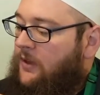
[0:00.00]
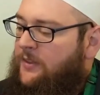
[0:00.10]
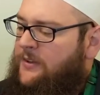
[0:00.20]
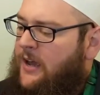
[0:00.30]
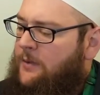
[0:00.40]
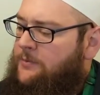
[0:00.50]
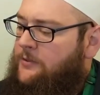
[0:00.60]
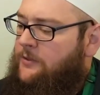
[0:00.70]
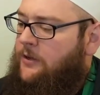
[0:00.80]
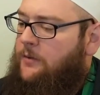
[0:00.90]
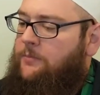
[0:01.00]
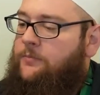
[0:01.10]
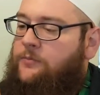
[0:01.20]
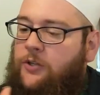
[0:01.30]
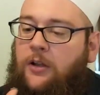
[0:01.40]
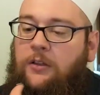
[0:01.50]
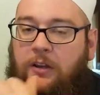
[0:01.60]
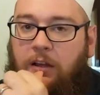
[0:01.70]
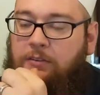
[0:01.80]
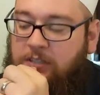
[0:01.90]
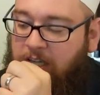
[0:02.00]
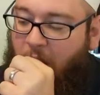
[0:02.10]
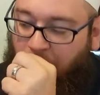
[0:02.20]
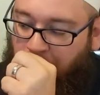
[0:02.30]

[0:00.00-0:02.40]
And the top's um, chocolate, obviously.